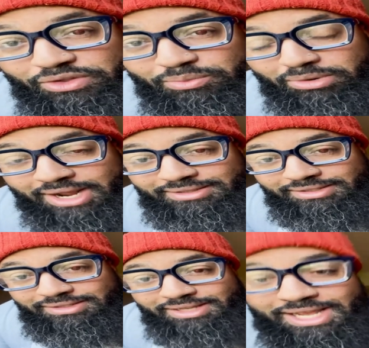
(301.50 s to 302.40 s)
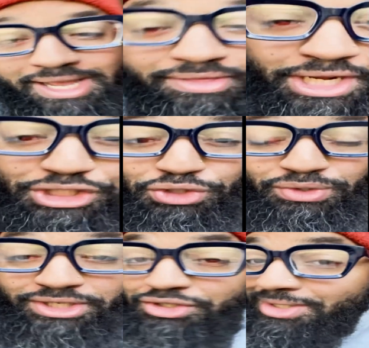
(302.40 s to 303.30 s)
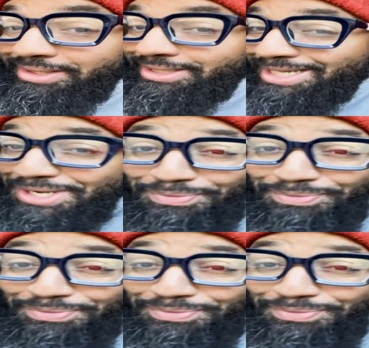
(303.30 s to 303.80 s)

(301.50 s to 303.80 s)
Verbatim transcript: worth of prizes that you can just